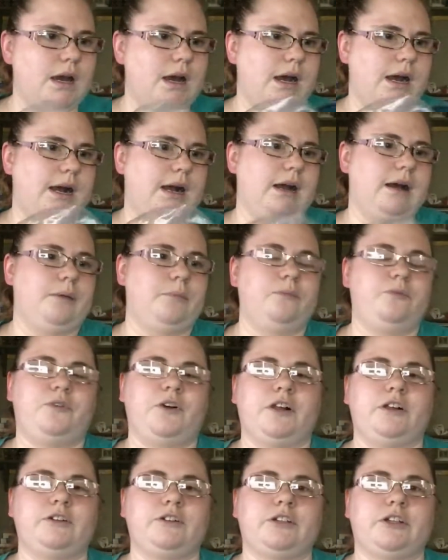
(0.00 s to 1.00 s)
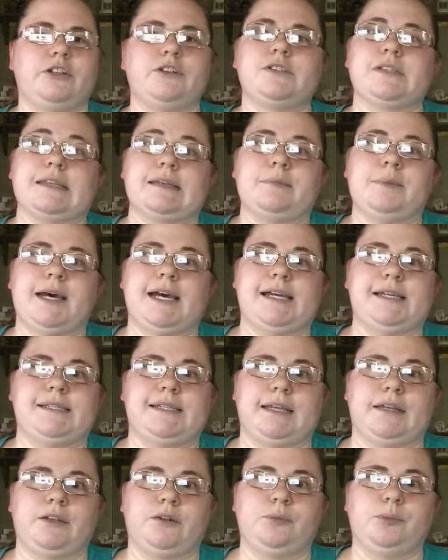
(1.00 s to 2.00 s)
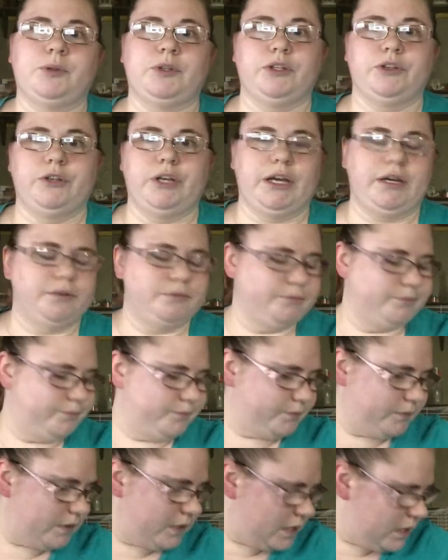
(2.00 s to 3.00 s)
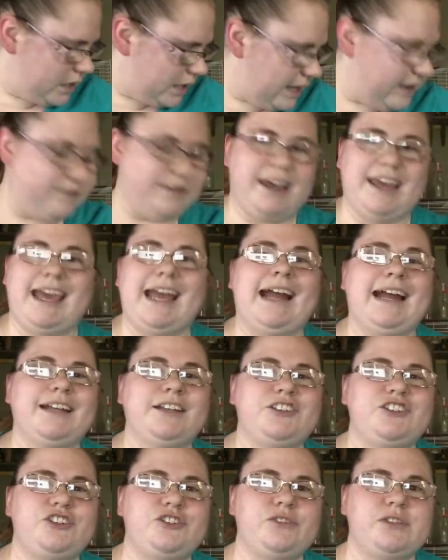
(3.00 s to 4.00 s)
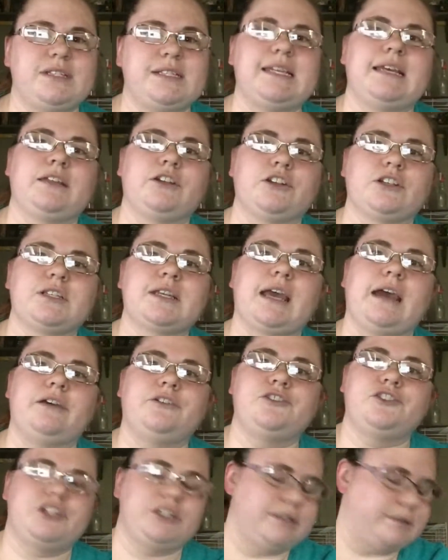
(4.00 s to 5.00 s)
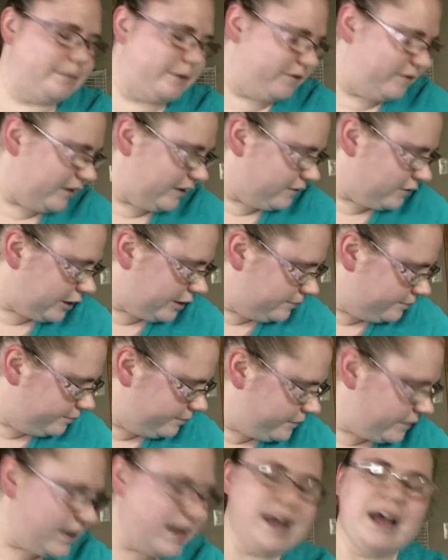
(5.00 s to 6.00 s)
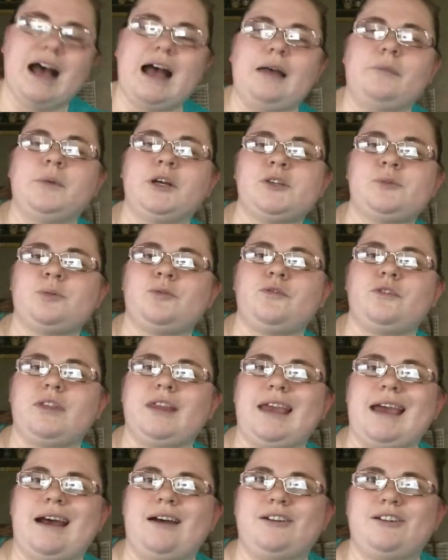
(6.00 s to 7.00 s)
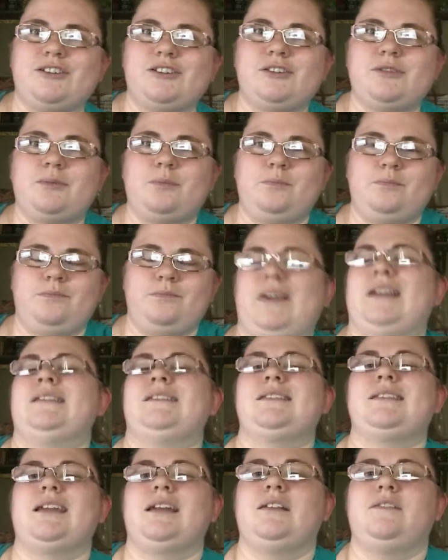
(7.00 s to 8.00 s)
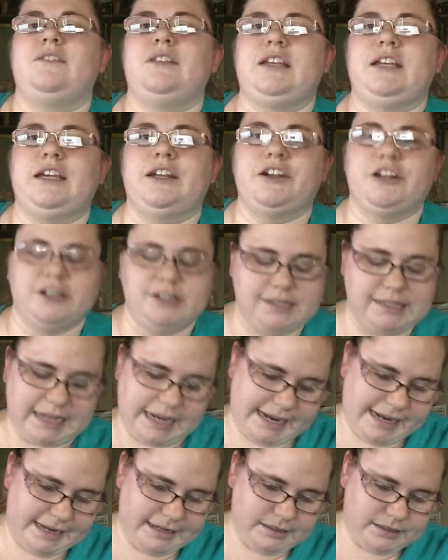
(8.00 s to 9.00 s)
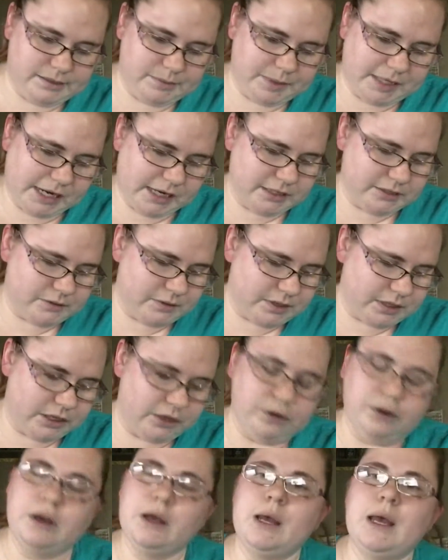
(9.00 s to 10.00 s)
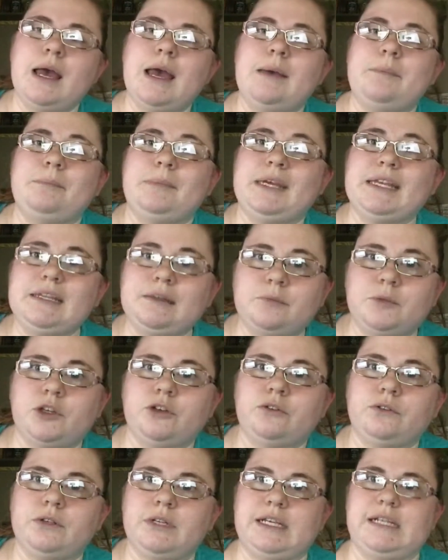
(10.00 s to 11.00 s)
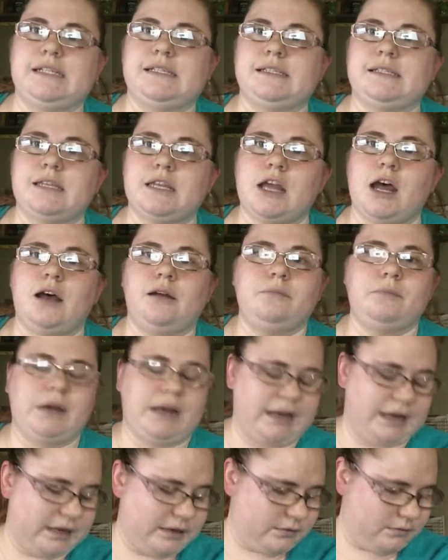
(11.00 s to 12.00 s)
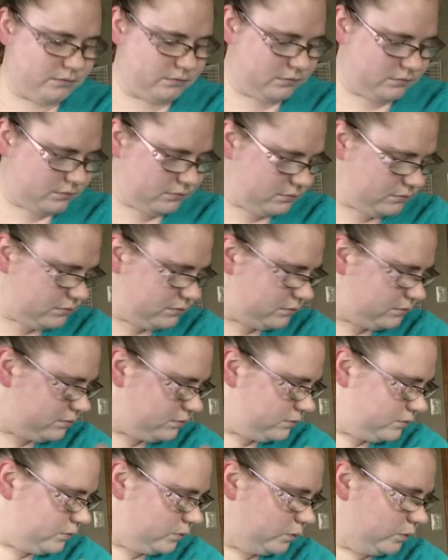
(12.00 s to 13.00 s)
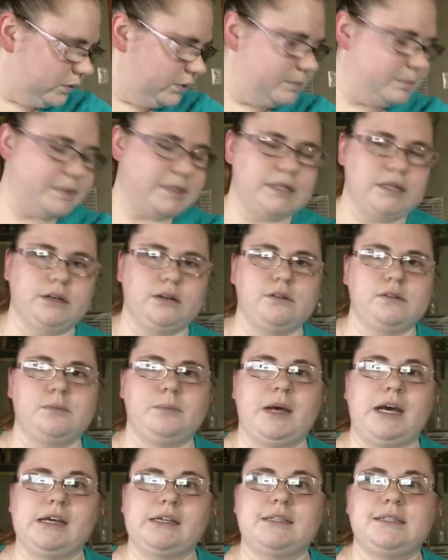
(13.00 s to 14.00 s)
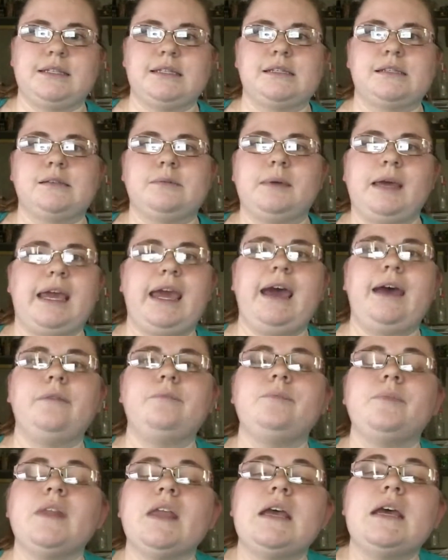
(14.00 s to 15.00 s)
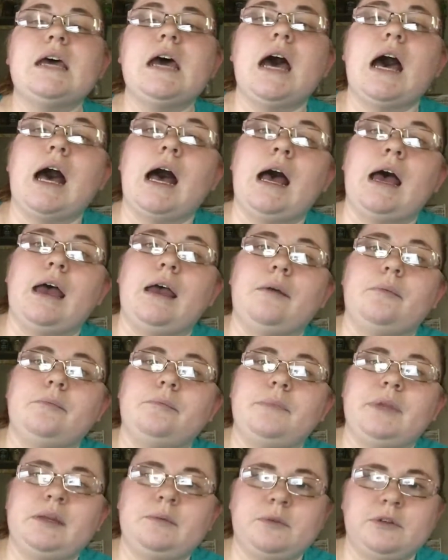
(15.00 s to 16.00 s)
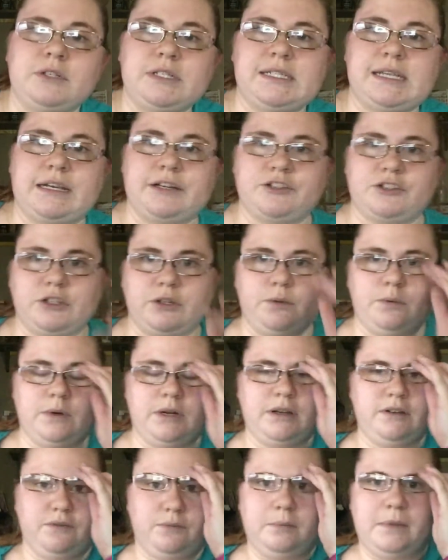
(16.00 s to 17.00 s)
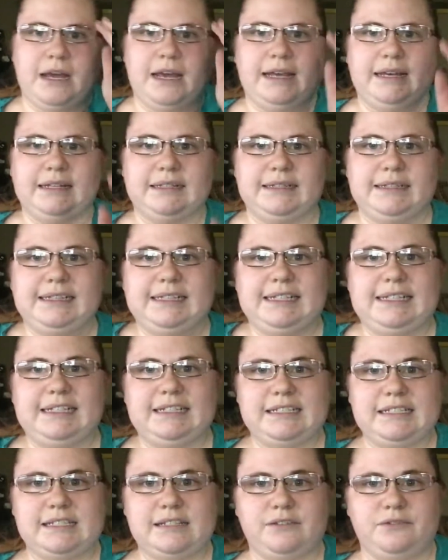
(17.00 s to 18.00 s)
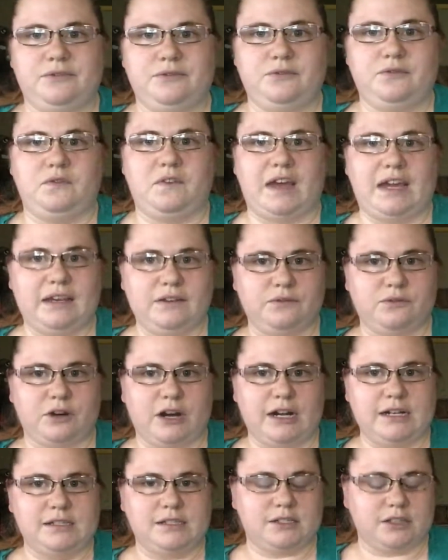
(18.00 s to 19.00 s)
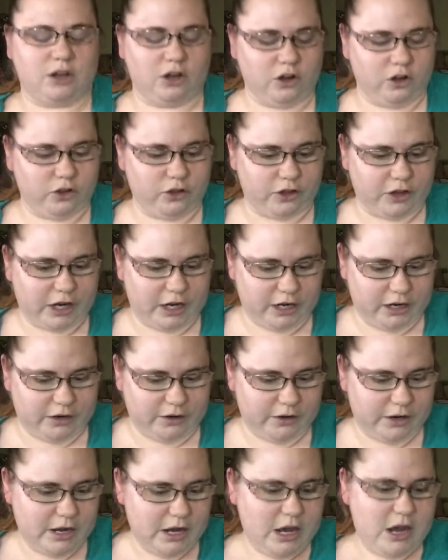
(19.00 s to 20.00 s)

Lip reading: Followed closely by Sailor Pluto. If I had to choose a Sailor Scout, she's my favorite. I much prefer the outers instead of the inners, and to be honest with you, Mini Moon is not my... Whoops, there goes a box thanks to my cat. Mini Moon is actually one of my least favorites, although